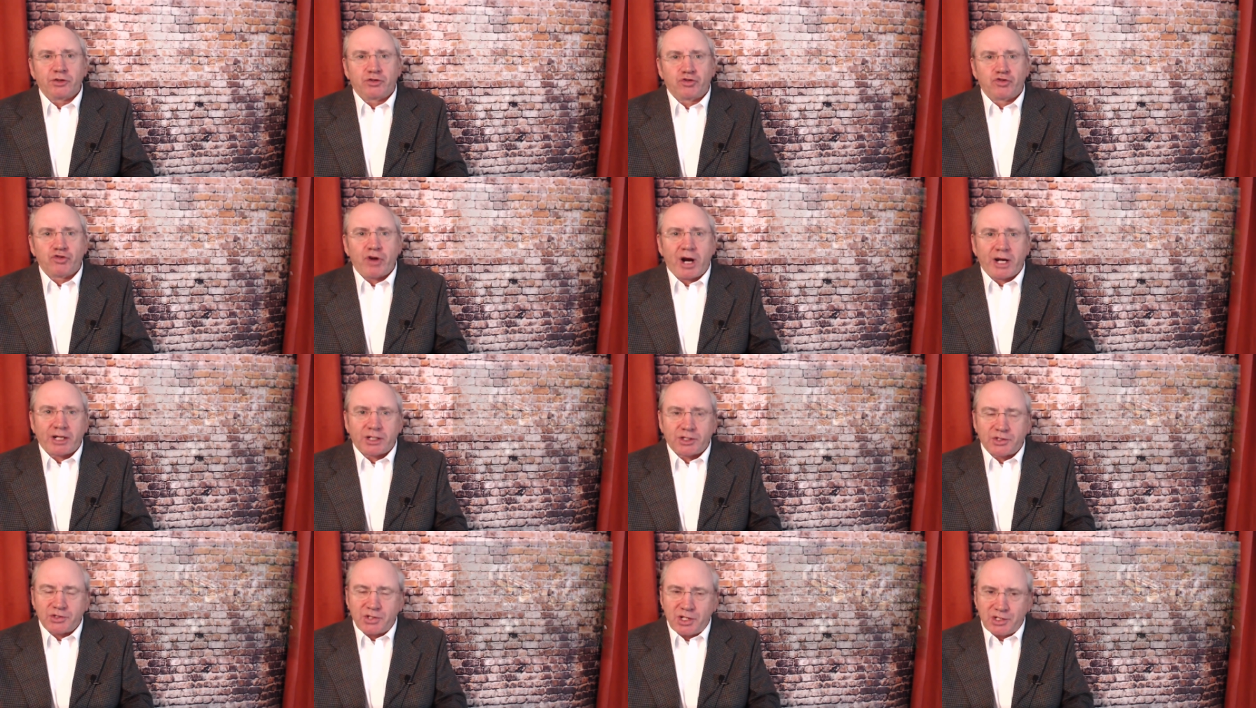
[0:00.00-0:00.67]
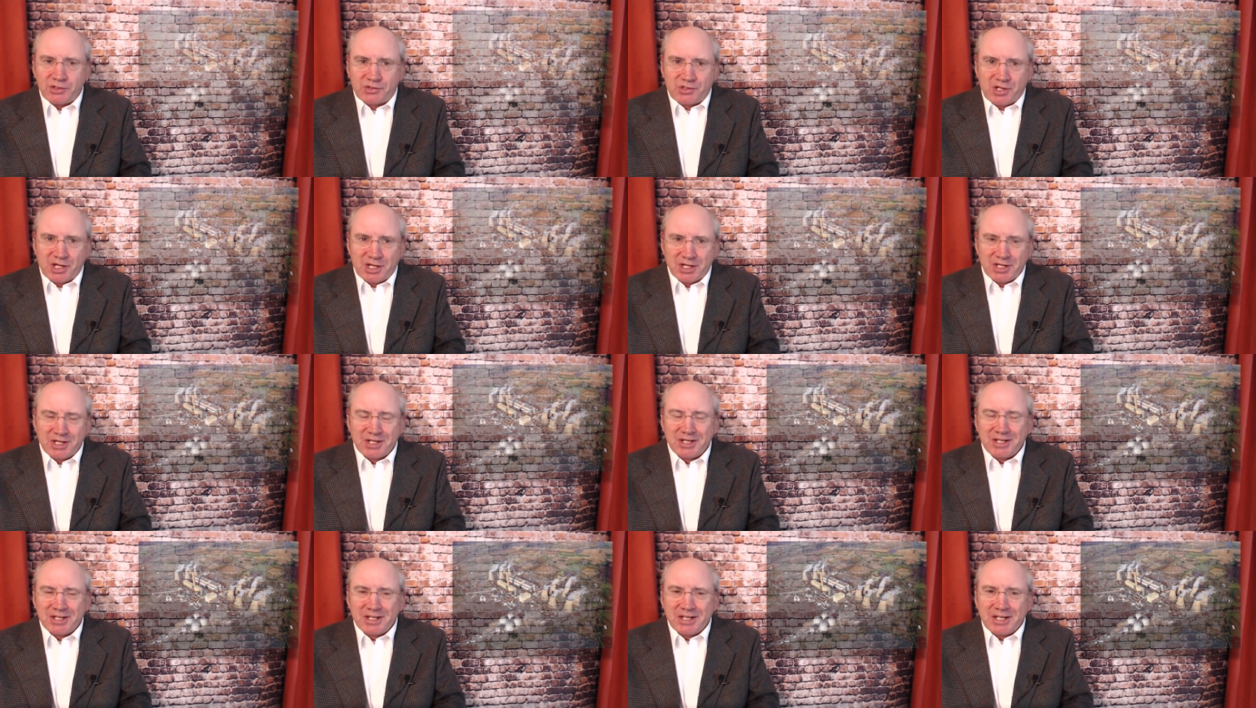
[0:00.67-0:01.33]
Drax is,
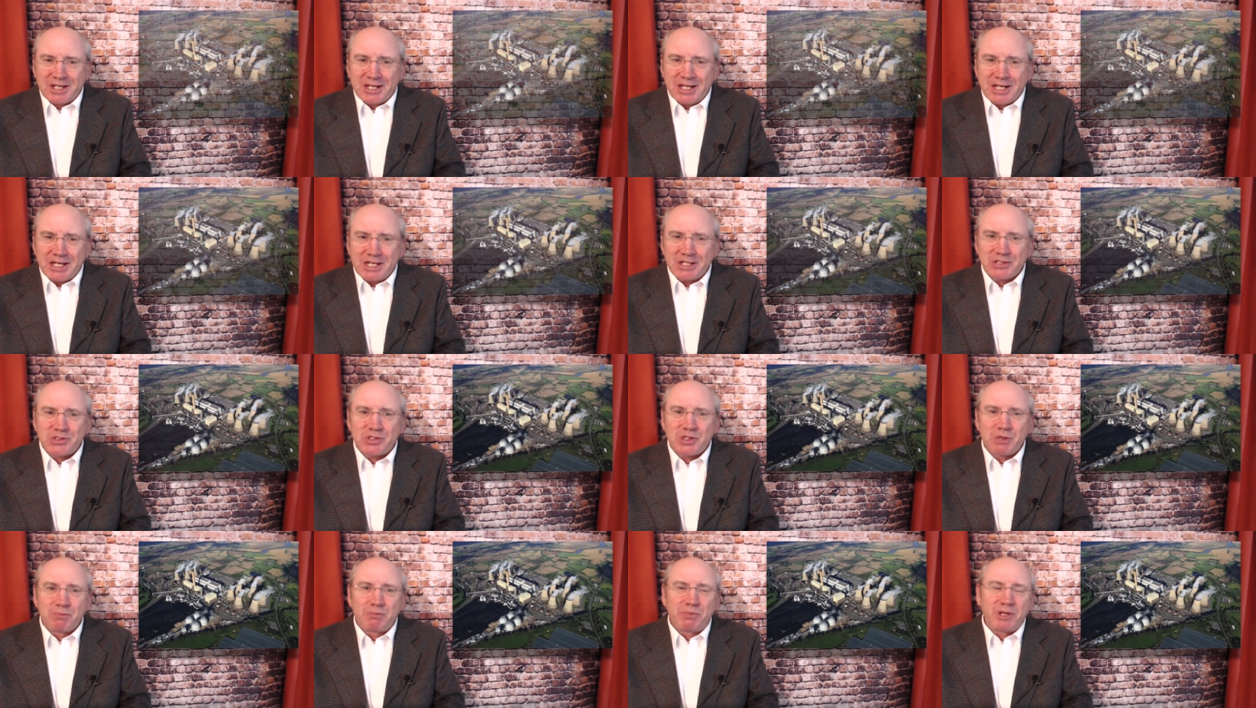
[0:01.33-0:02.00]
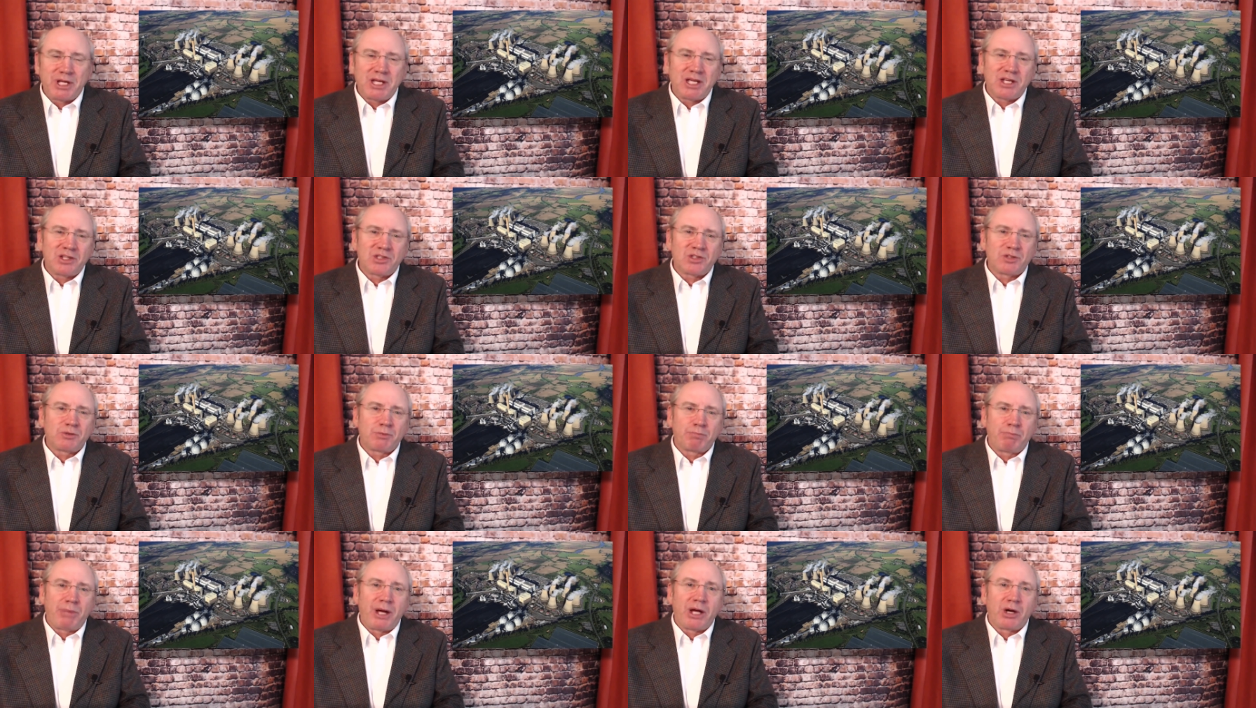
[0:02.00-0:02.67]
is the
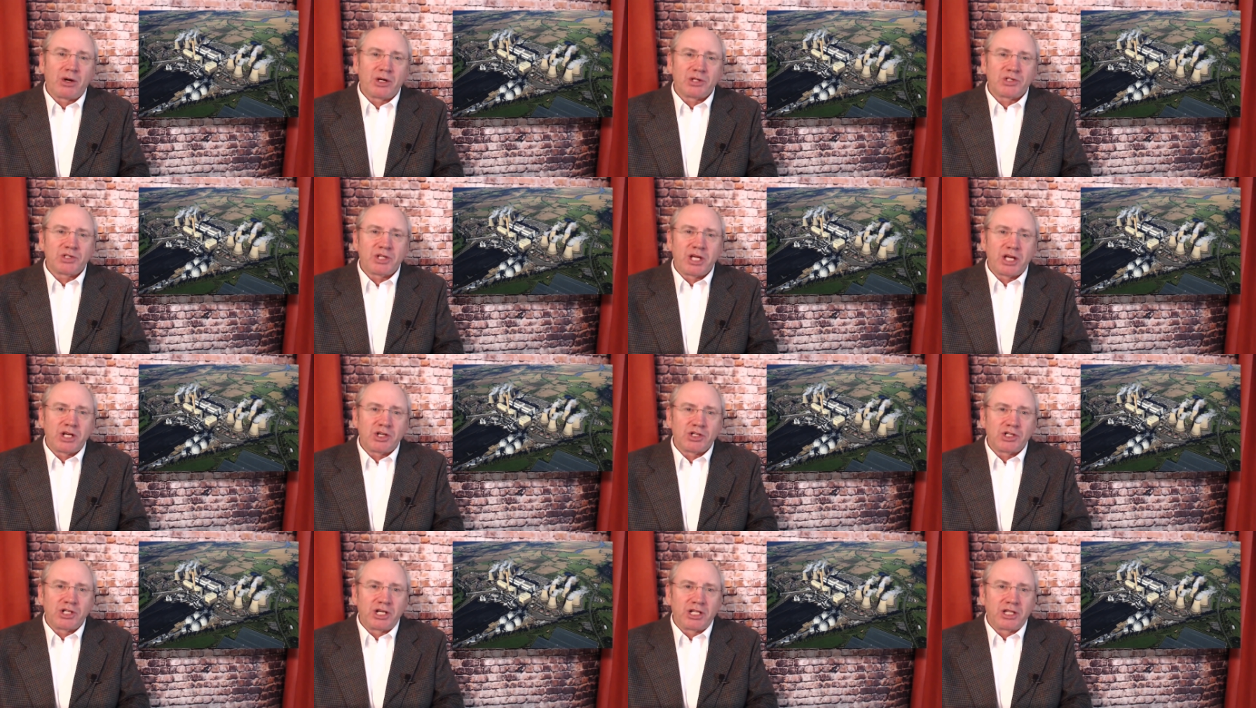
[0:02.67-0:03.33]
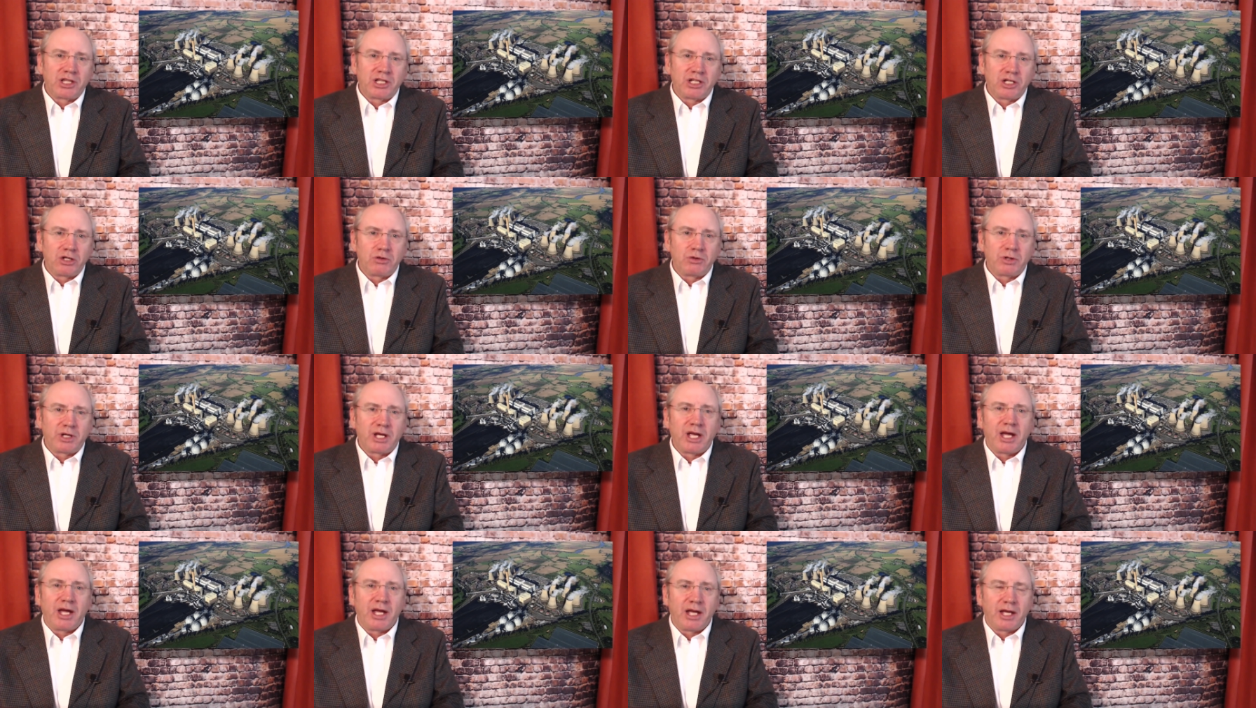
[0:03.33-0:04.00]
biggest power station in
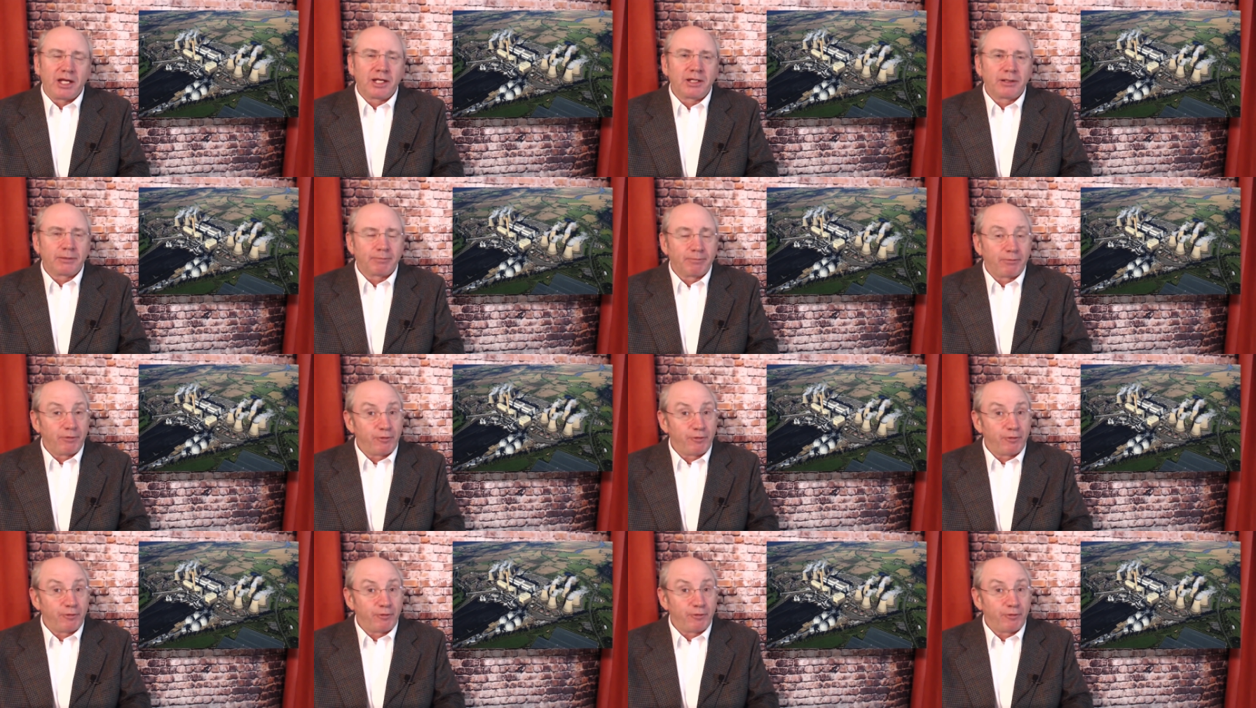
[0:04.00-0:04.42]
the UK,